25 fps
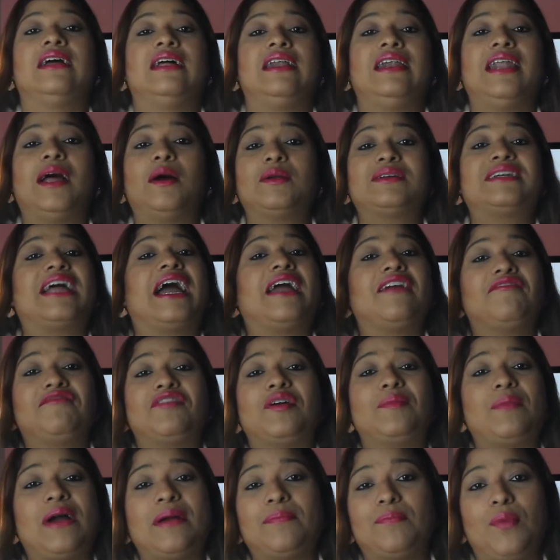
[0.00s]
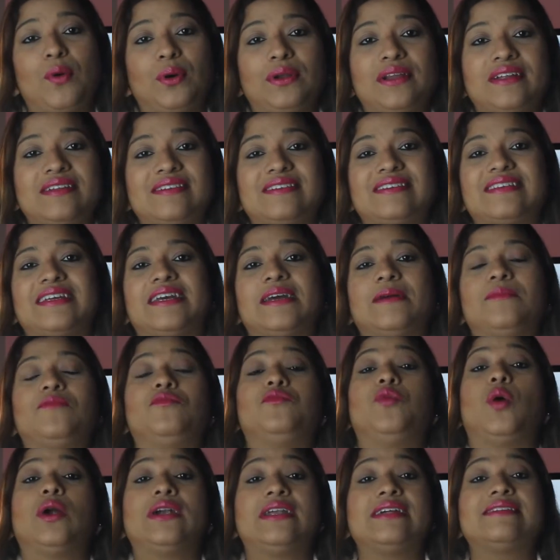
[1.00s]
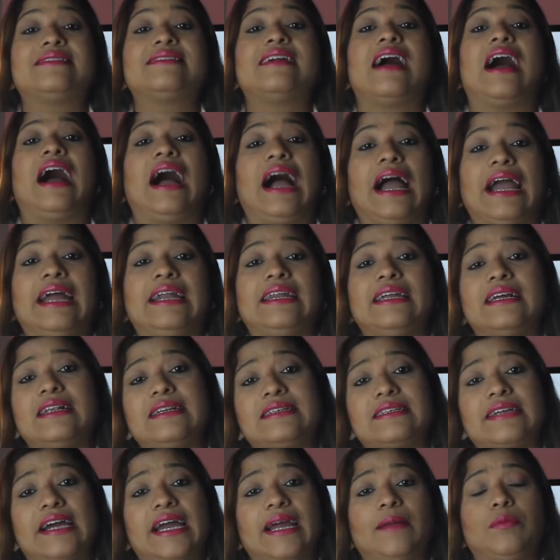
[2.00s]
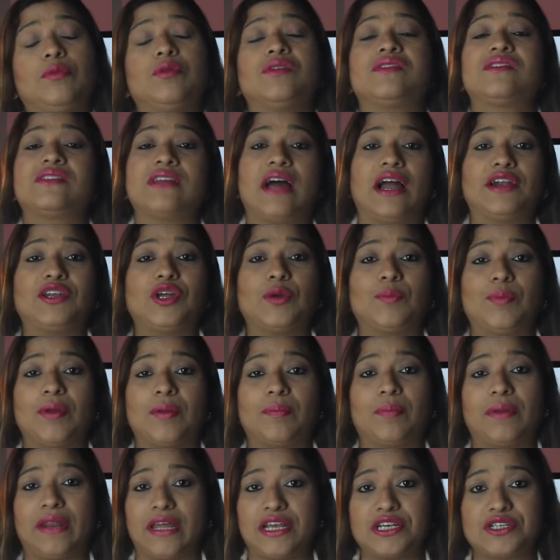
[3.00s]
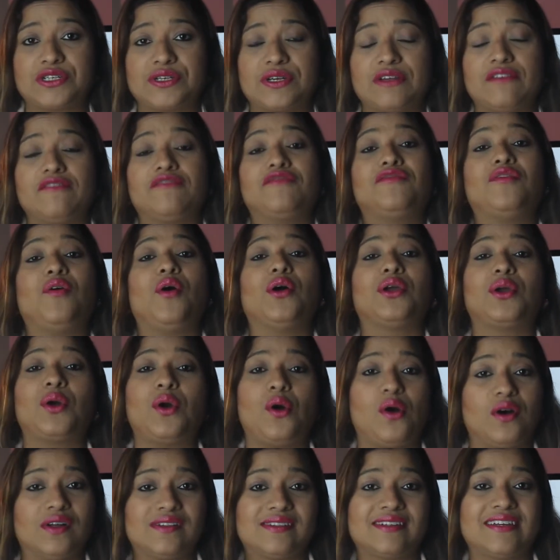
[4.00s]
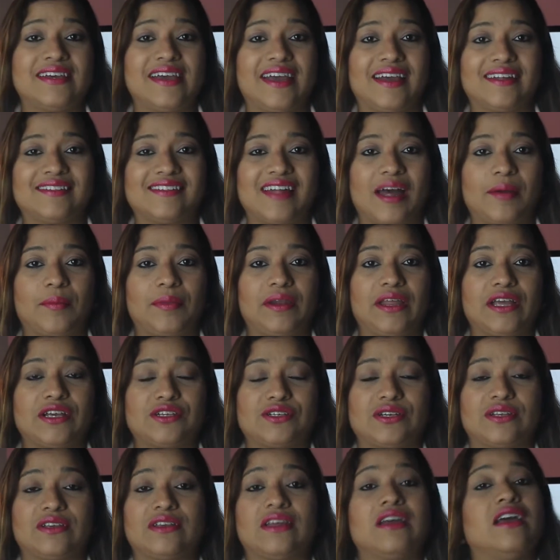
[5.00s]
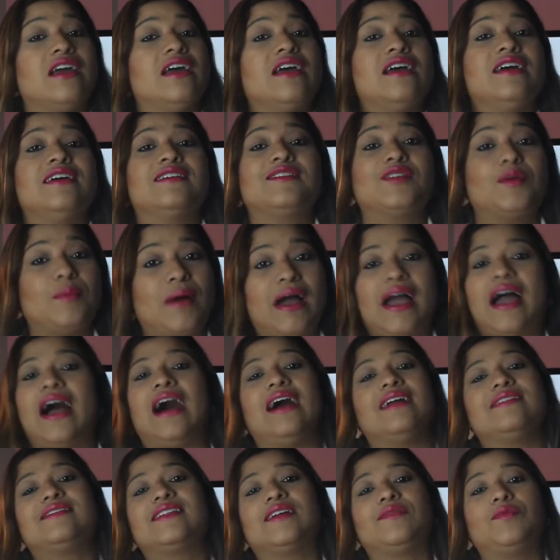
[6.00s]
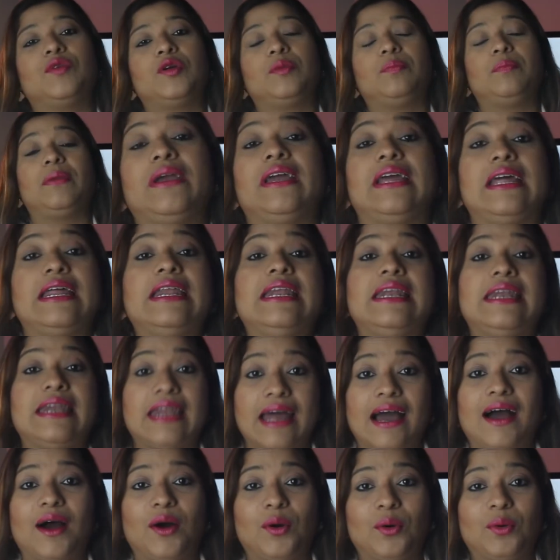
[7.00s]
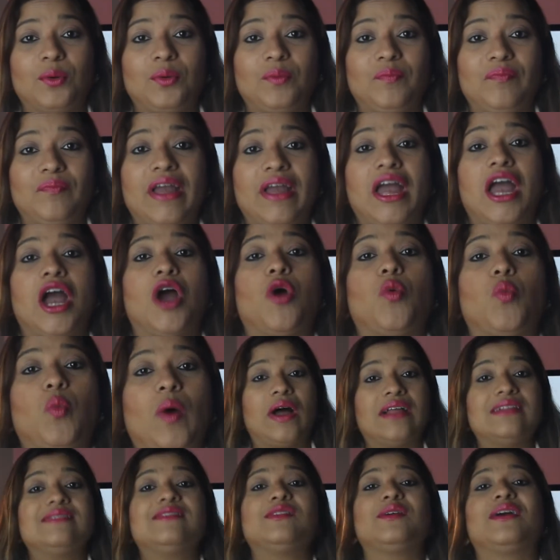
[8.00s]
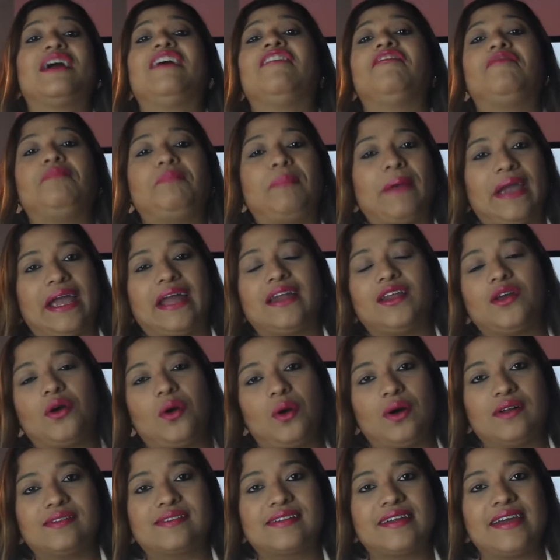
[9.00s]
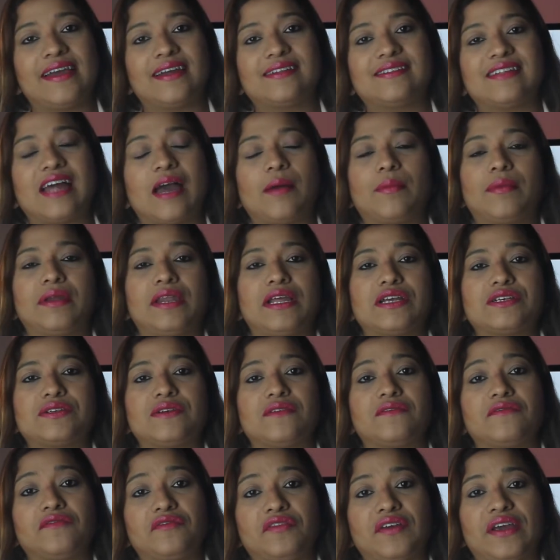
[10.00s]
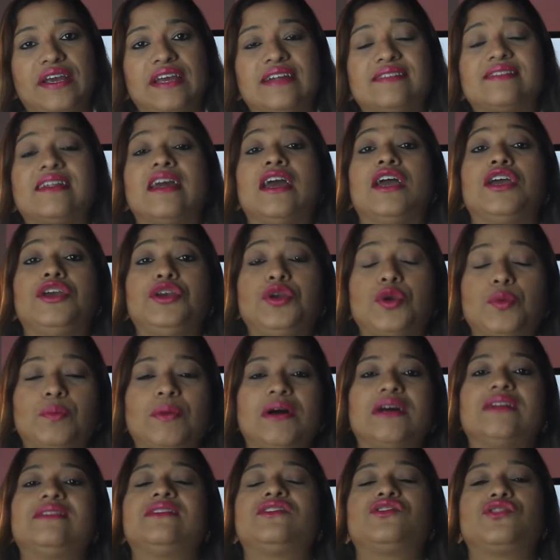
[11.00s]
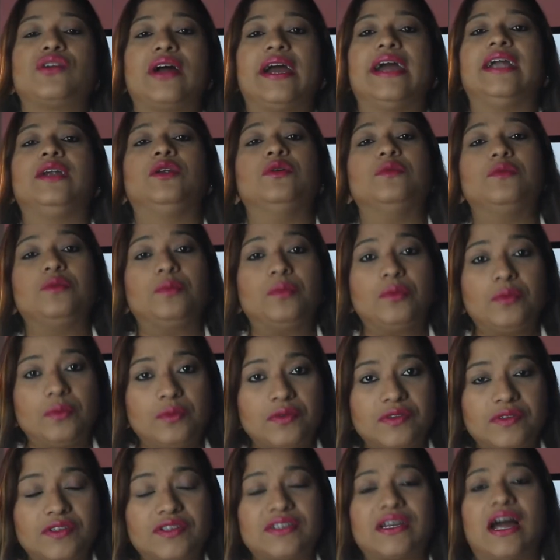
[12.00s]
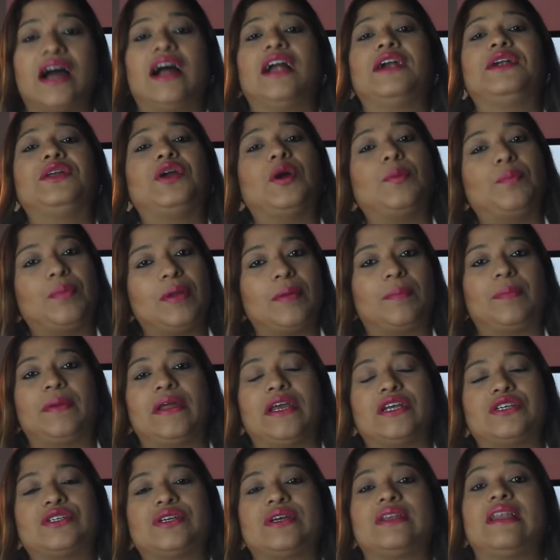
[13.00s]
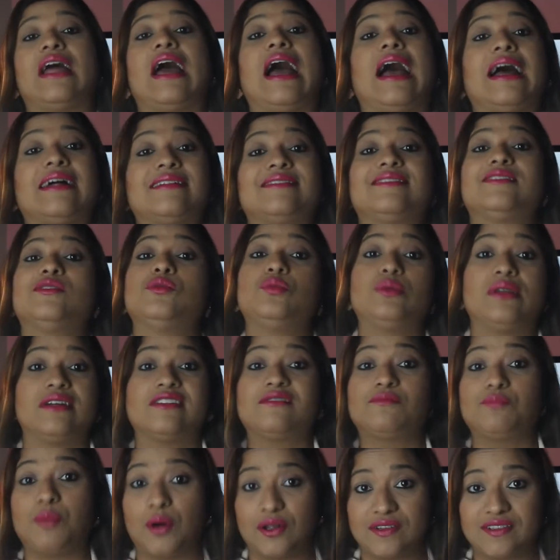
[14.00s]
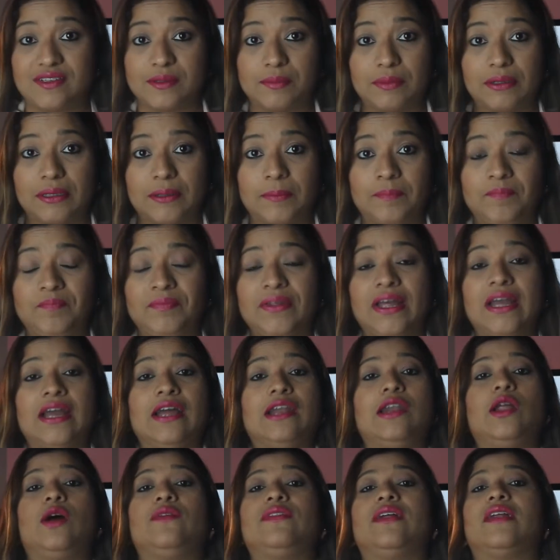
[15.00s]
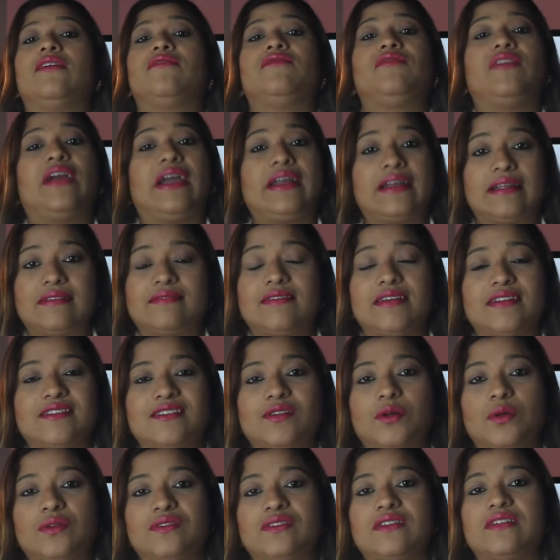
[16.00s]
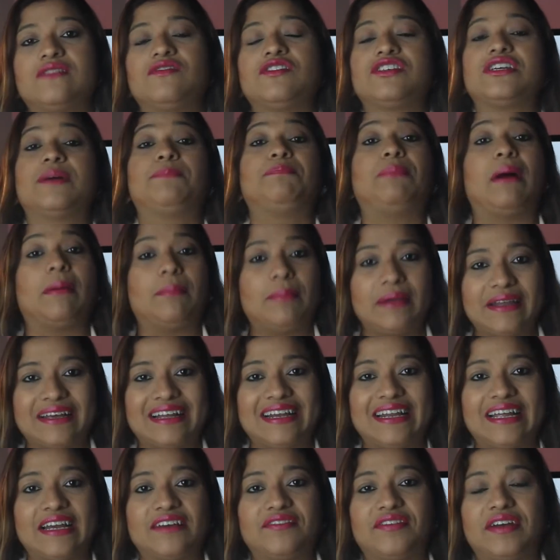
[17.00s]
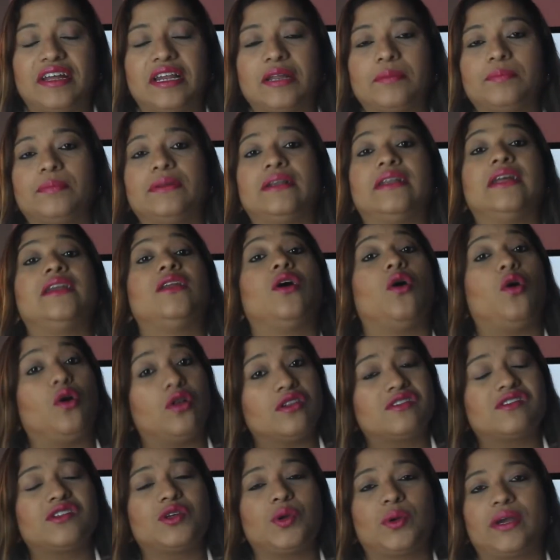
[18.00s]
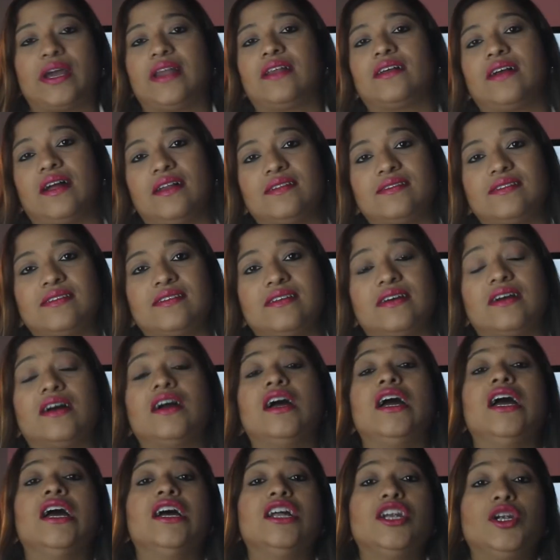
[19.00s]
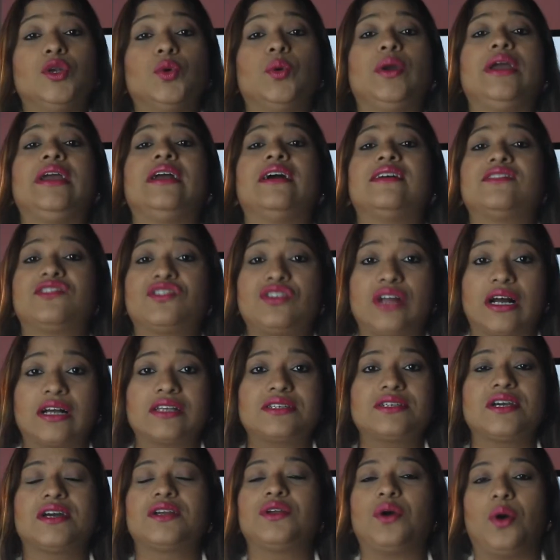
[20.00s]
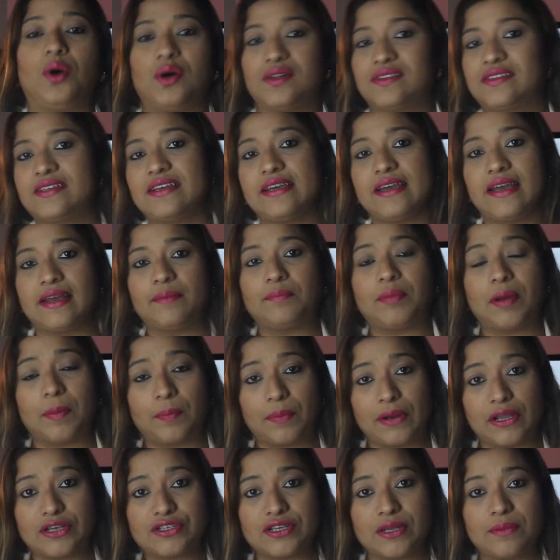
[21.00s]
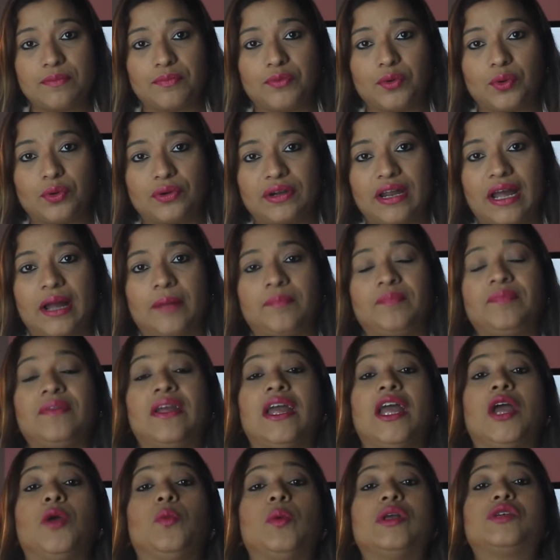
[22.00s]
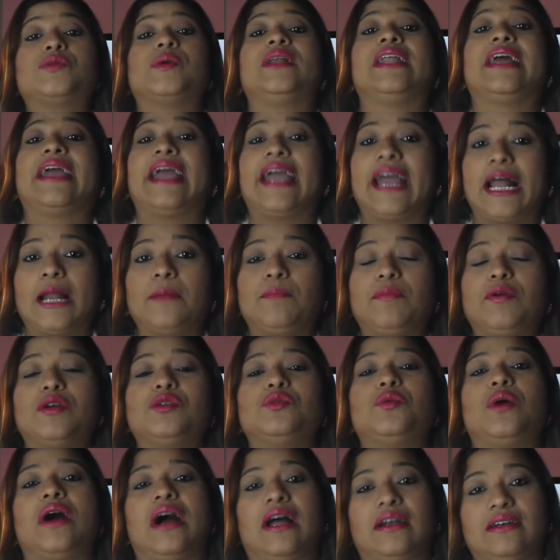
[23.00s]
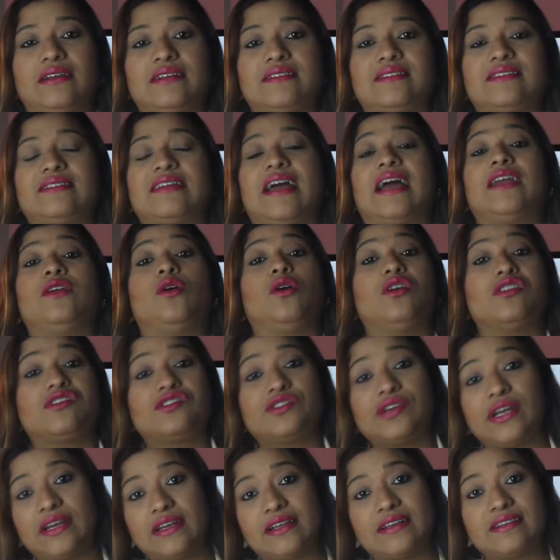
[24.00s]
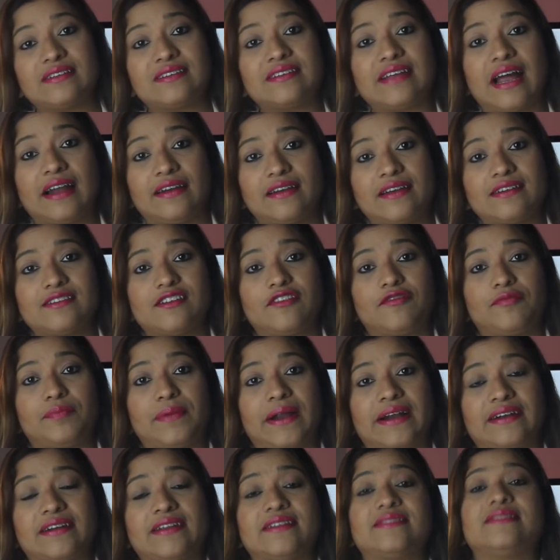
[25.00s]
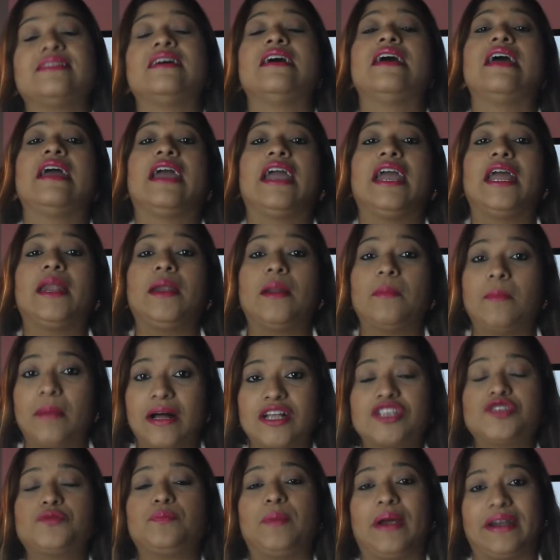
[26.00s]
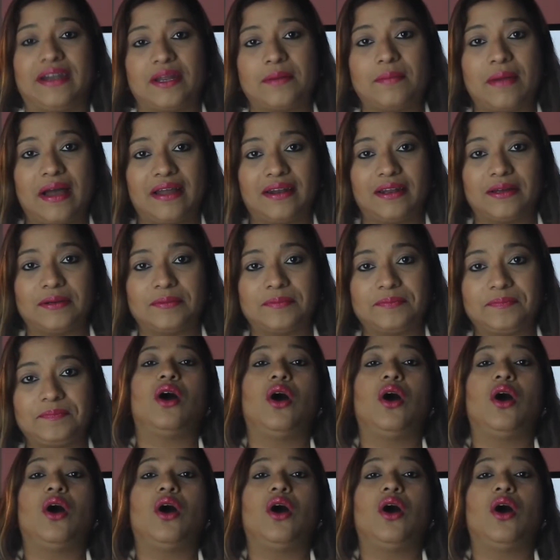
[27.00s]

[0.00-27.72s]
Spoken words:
Now time for my bonus tip. What is the ideal time to start your preparation for your OSCE examination? So my answer would be now. Once you have paid your OSCE examination fees, you must try to start your preparation as soon as possible. Now there are various resources which are publicly available, and also you can consider doing a structured OSCE preparation program which will help you to understand Australian standards of practice in a much better manner.